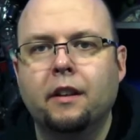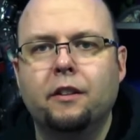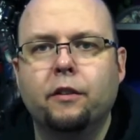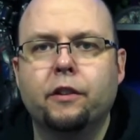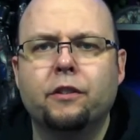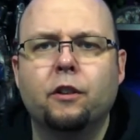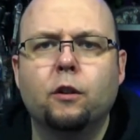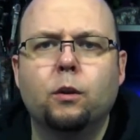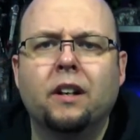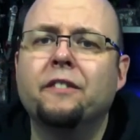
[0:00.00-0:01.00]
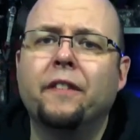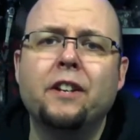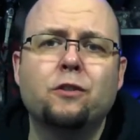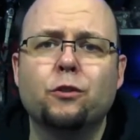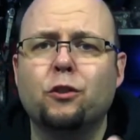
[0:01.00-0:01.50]
There's no
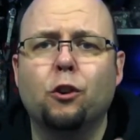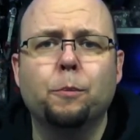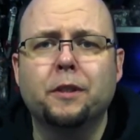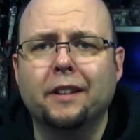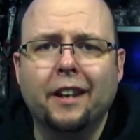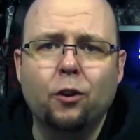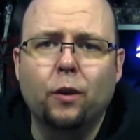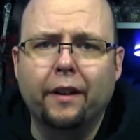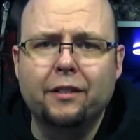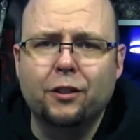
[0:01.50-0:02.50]
facial sculpt to get right,